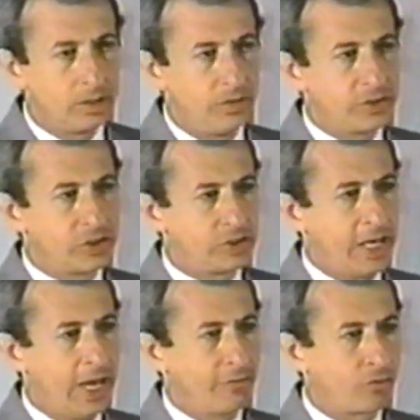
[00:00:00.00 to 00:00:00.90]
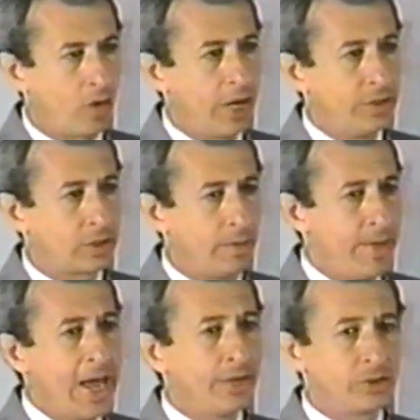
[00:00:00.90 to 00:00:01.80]
This is day of
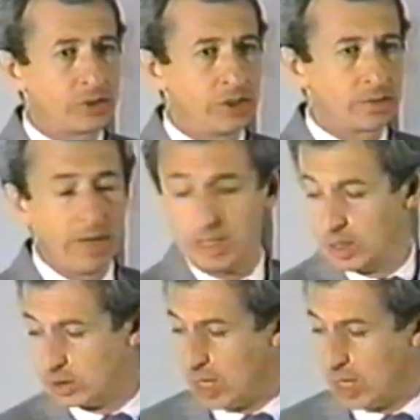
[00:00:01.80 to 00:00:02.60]
command decision-making is